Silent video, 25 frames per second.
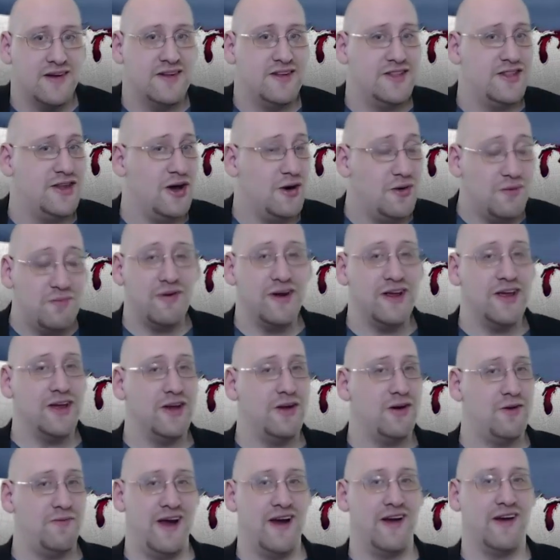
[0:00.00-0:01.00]
Don't bring your
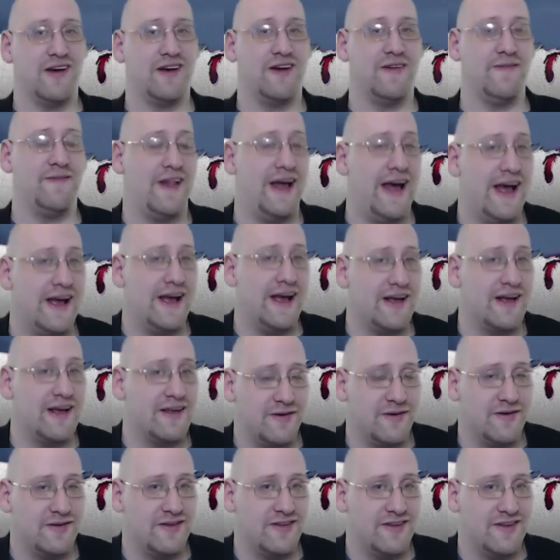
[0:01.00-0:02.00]
American flags,
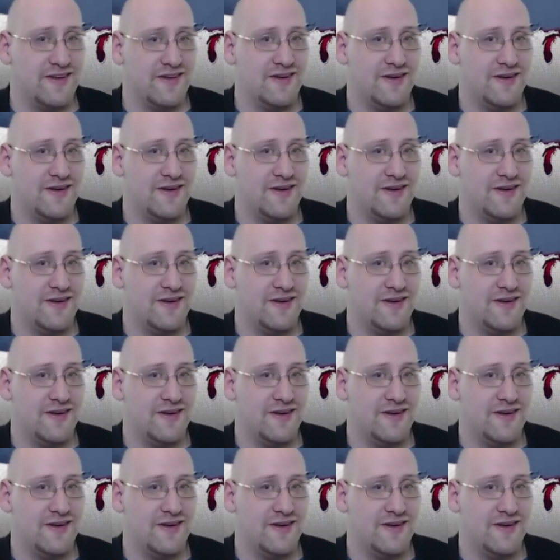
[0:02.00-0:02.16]
folks,